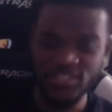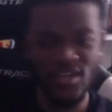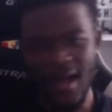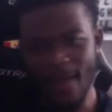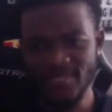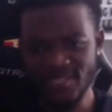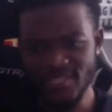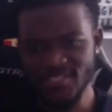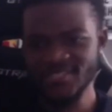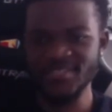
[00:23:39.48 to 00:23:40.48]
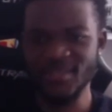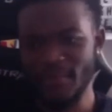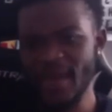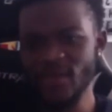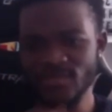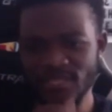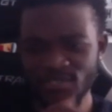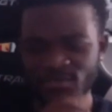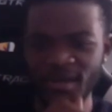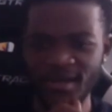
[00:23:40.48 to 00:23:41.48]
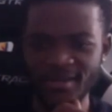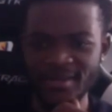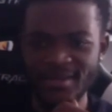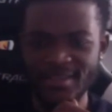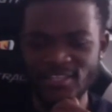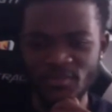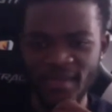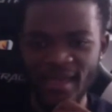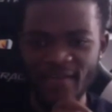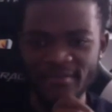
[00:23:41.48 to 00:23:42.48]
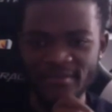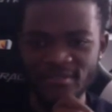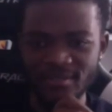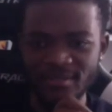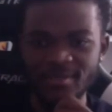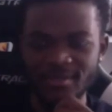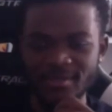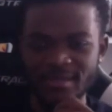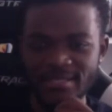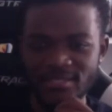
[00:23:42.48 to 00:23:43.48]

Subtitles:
your competitions and the battles that you've been having. That's